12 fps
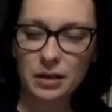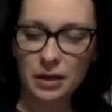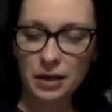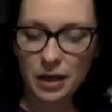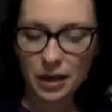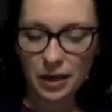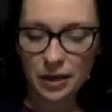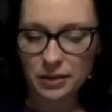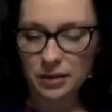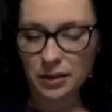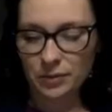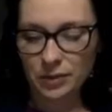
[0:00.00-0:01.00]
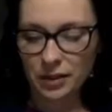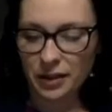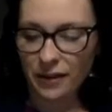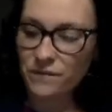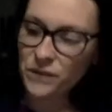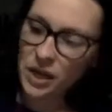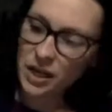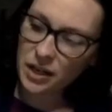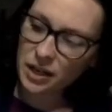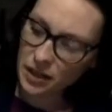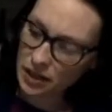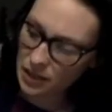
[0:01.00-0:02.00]
Okay, so that was a lot of
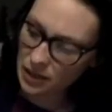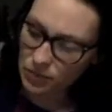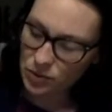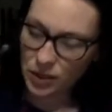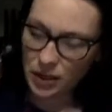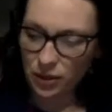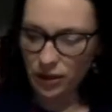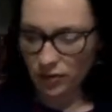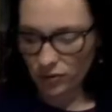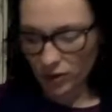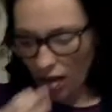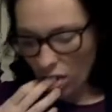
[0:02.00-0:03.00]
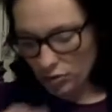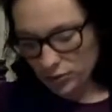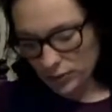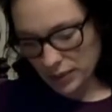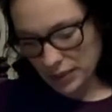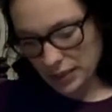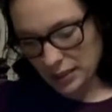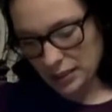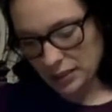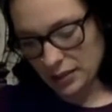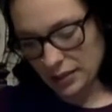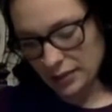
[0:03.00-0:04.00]
fun. I'm trying to think of what else we did in
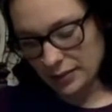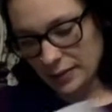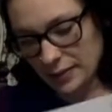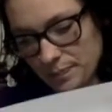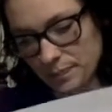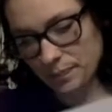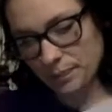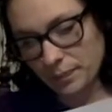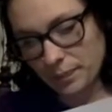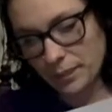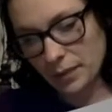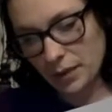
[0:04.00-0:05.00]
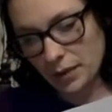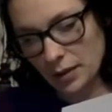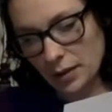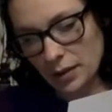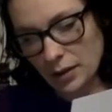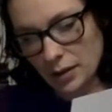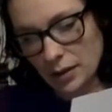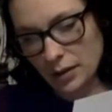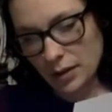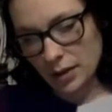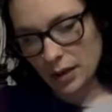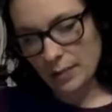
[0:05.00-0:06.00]
this lesson.
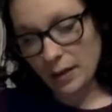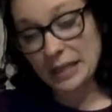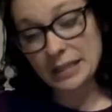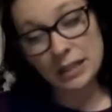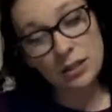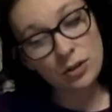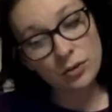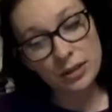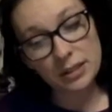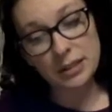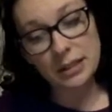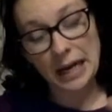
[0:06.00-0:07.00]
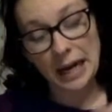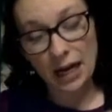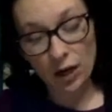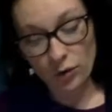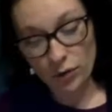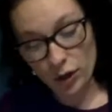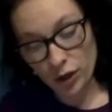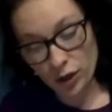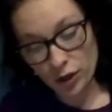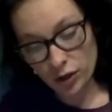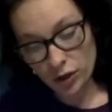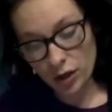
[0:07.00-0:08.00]
I did notice an error
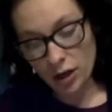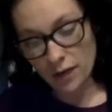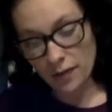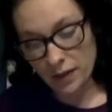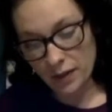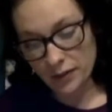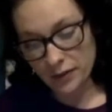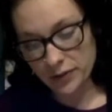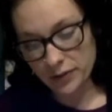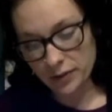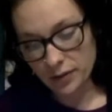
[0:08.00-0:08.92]
on this.